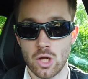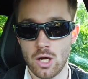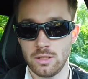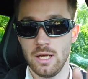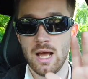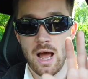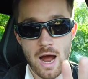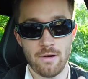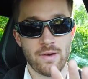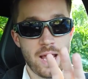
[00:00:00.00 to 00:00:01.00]
not
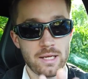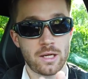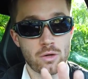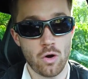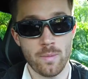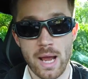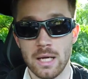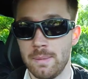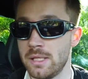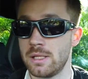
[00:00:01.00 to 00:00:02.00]
have any chrome
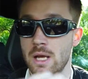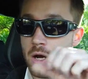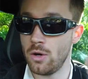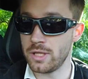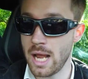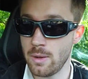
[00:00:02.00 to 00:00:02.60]
elements on the